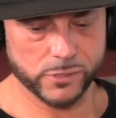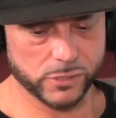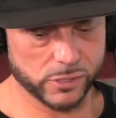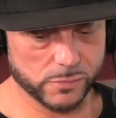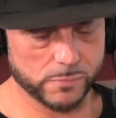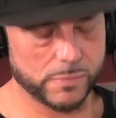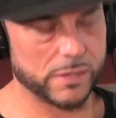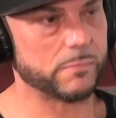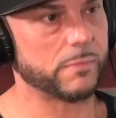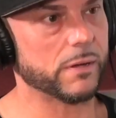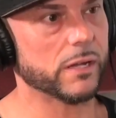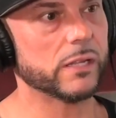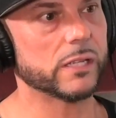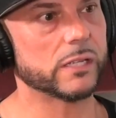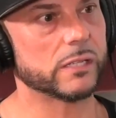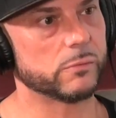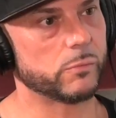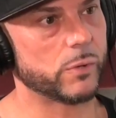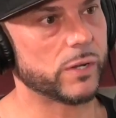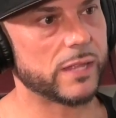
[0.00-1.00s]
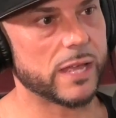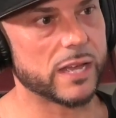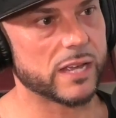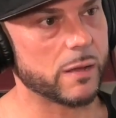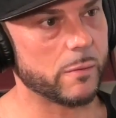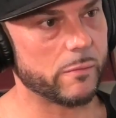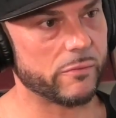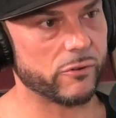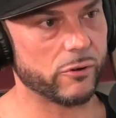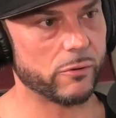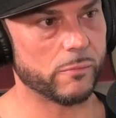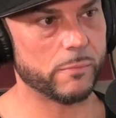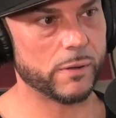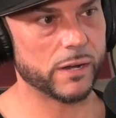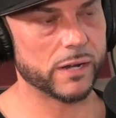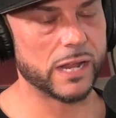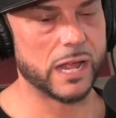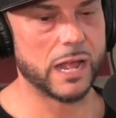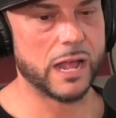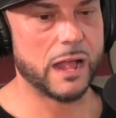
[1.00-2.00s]
Big belly, where'd that come from?
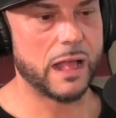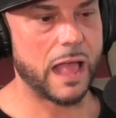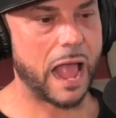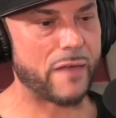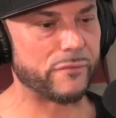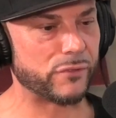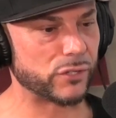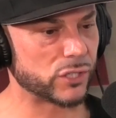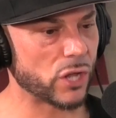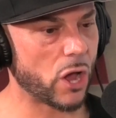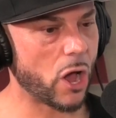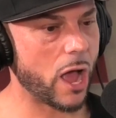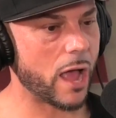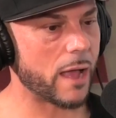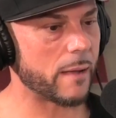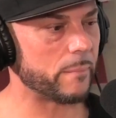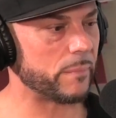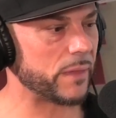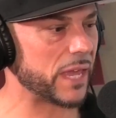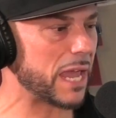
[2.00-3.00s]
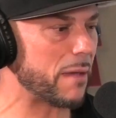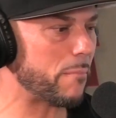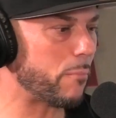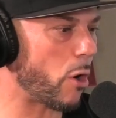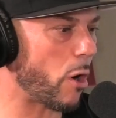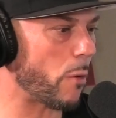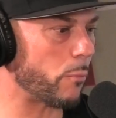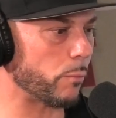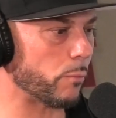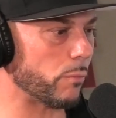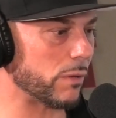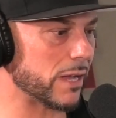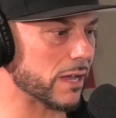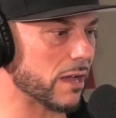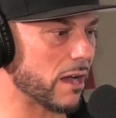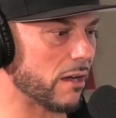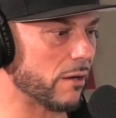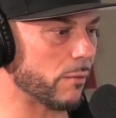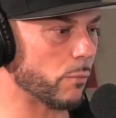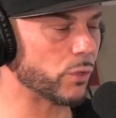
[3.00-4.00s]
But at the time, hip-hop
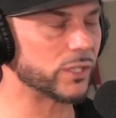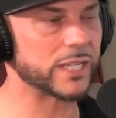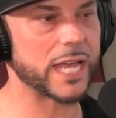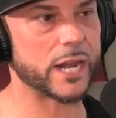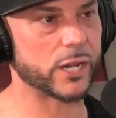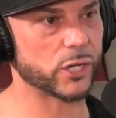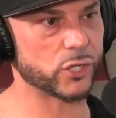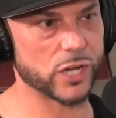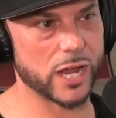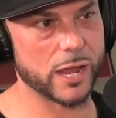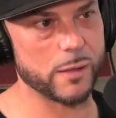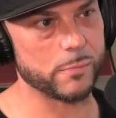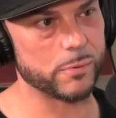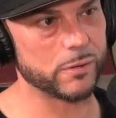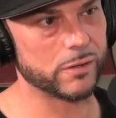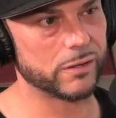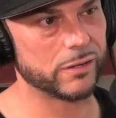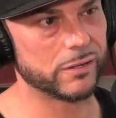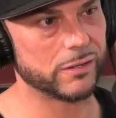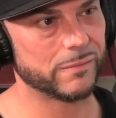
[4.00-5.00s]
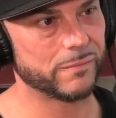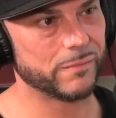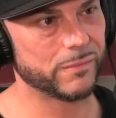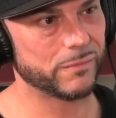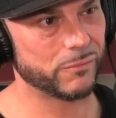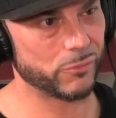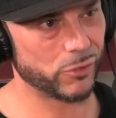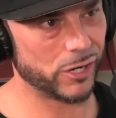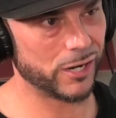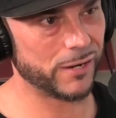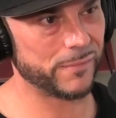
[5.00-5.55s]
was out of shape, right?